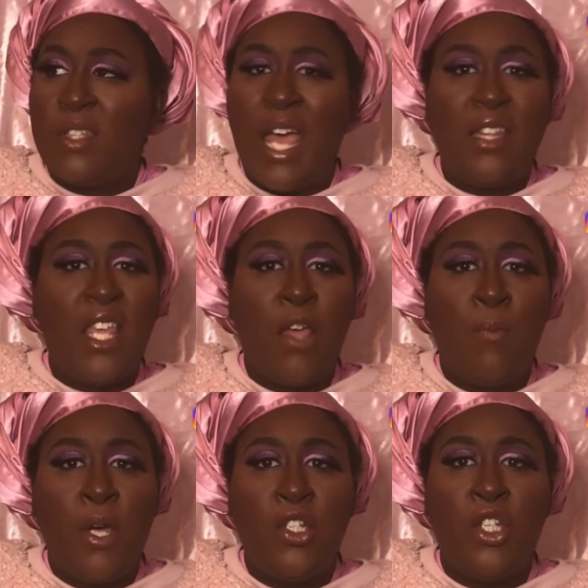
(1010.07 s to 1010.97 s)
not
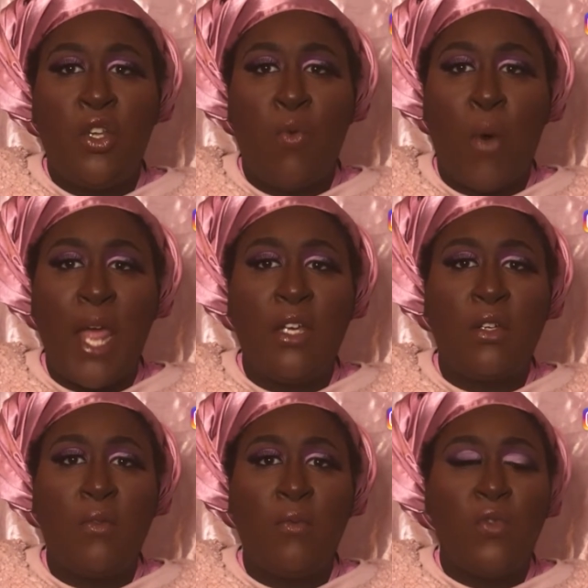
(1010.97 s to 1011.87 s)
that much of the
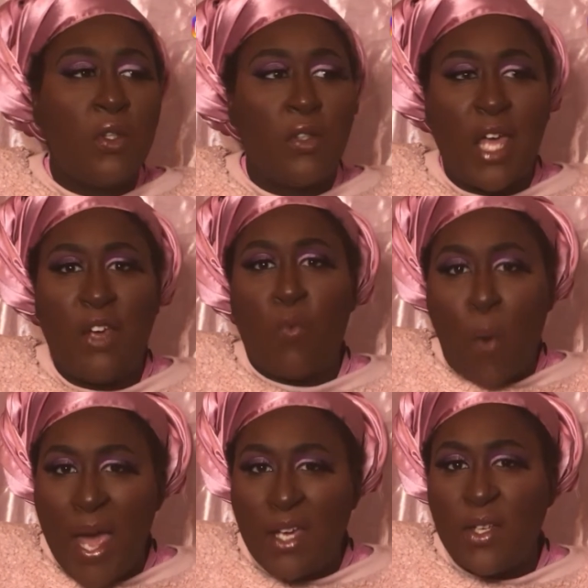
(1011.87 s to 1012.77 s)

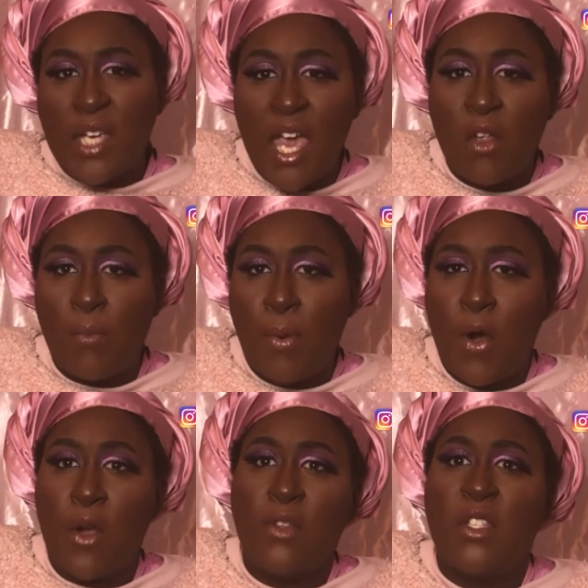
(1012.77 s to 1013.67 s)
white
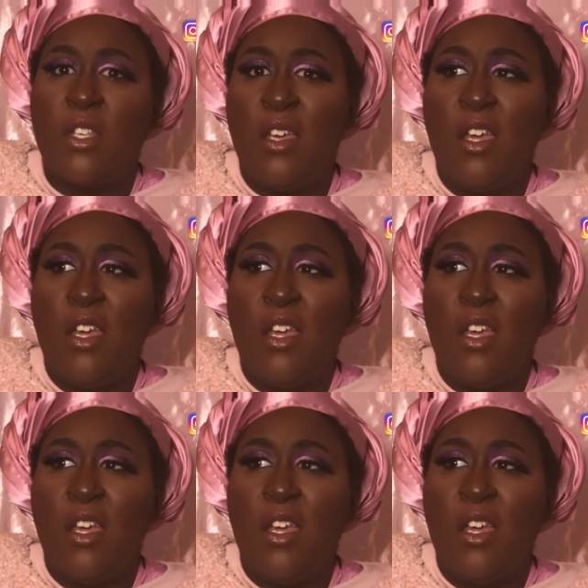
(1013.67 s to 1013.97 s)
counterparts